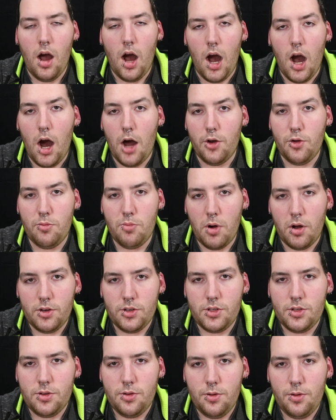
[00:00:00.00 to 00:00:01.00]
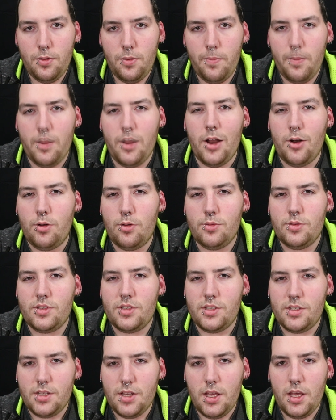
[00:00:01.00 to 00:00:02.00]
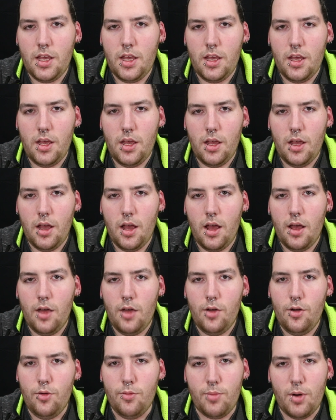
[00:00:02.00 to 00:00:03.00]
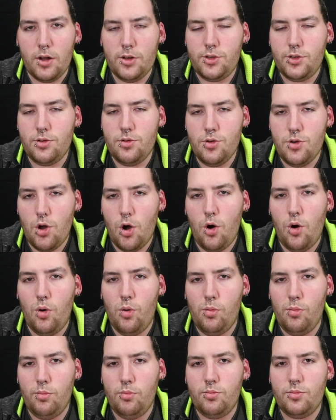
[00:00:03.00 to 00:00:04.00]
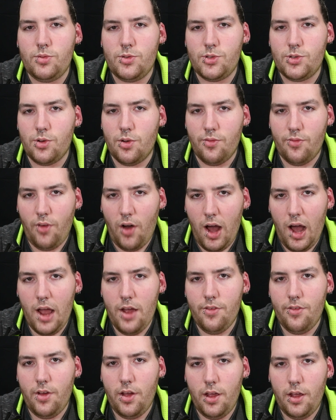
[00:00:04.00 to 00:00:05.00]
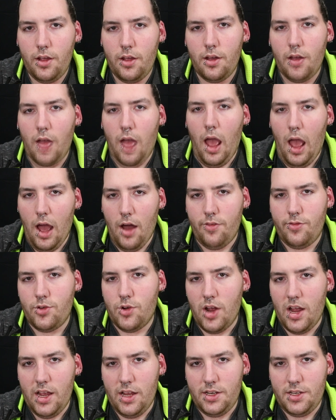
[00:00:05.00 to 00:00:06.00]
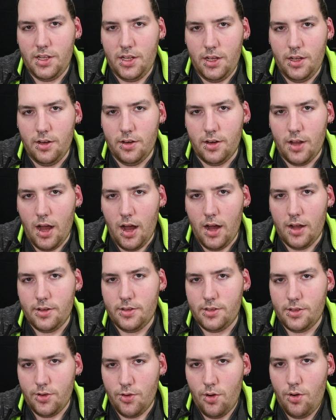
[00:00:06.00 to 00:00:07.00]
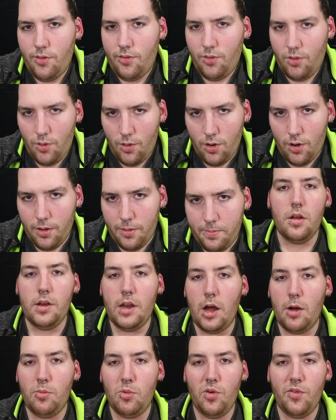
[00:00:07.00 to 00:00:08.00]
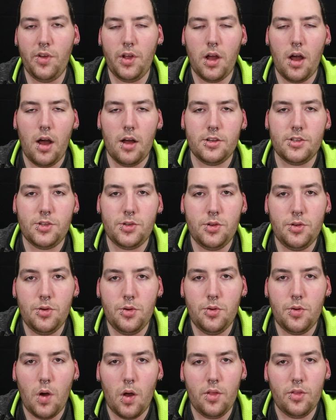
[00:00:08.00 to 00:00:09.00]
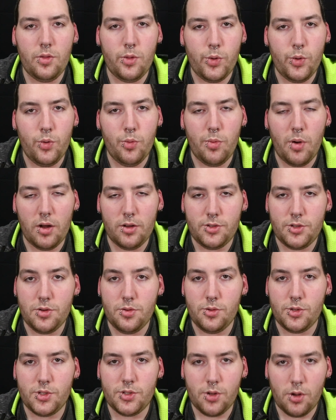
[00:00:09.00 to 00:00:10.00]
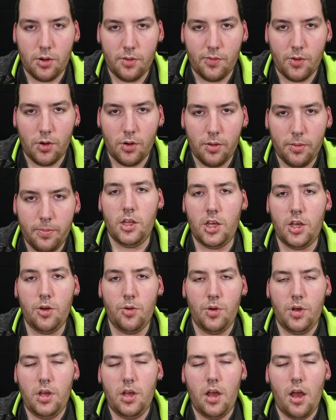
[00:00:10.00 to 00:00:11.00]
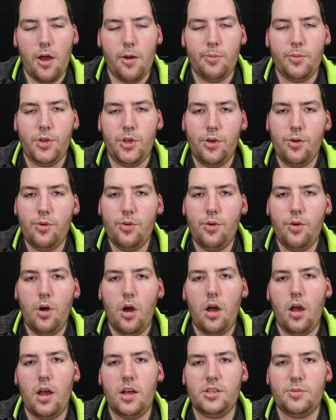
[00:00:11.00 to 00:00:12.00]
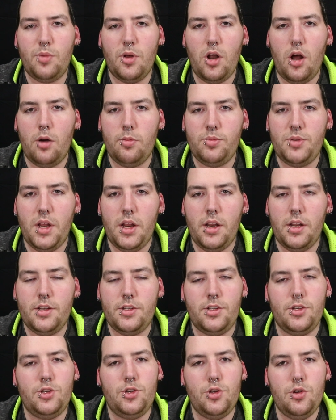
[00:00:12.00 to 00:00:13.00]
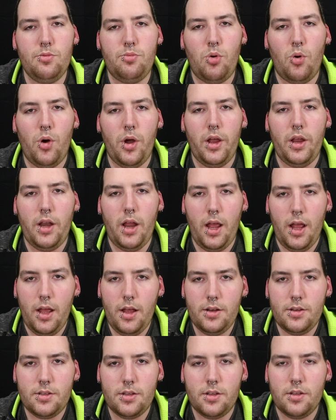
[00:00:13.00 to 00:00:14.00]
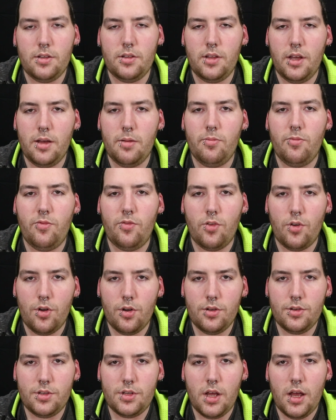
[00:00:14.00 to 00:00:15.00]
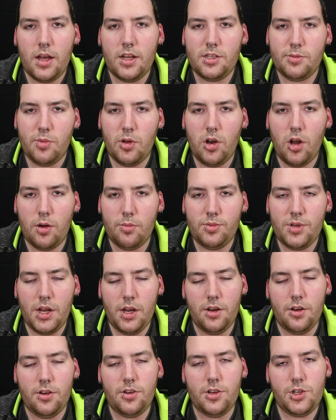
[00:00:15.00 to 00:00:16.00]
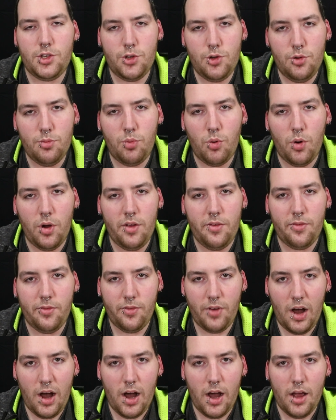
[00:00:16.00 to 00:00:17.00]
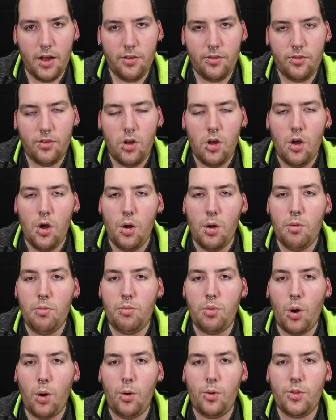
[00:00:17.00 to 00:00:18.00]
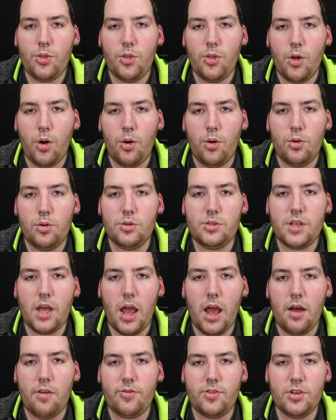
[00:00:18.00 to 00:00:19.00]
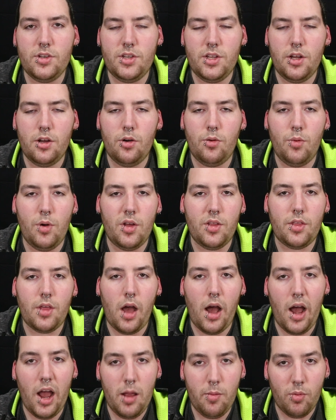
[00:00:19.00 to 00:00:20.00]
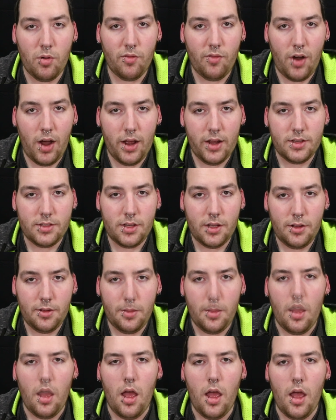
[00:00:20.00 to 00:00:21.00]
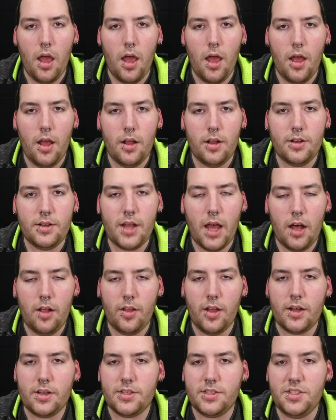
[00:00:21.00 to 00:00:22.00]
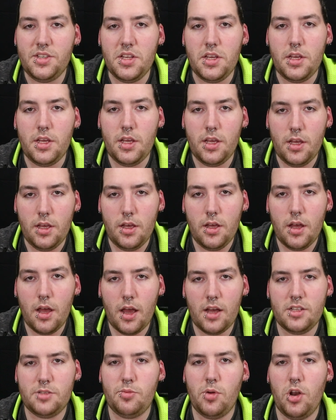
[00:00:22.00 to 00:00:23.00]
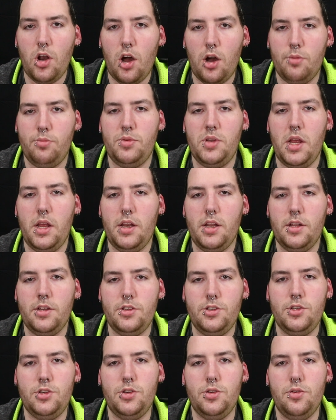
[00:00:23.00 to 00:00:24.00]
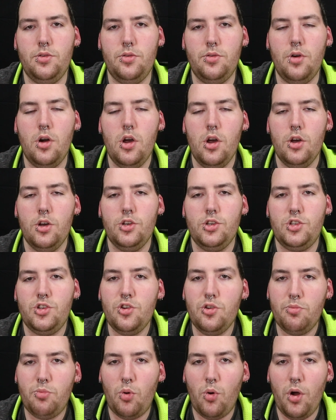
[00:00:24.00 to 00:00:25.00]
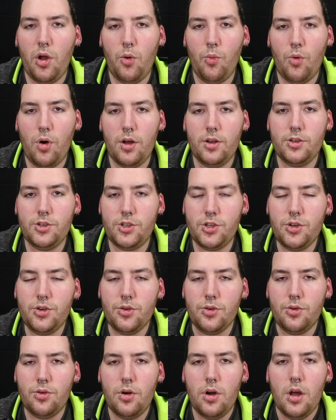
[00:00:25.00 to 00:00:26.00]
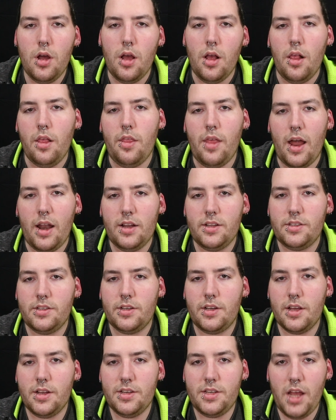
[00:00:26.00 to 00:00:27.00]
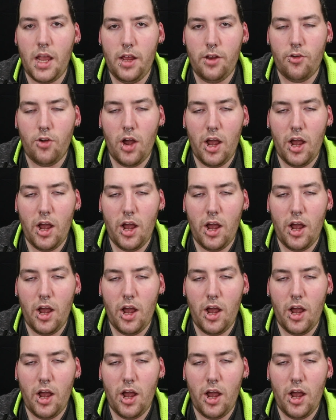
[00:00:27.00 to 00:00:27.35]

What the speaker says: on Ubuntu, I don't see Ubuntu GNOME surviving after 18.04. Now moving on to the Ubuntu server, QEMU has been updated to 2.8, libvirt has been updated to 2.5. Both those have to deal with hypervising, and LXDE has been updated to 2.12. That is a container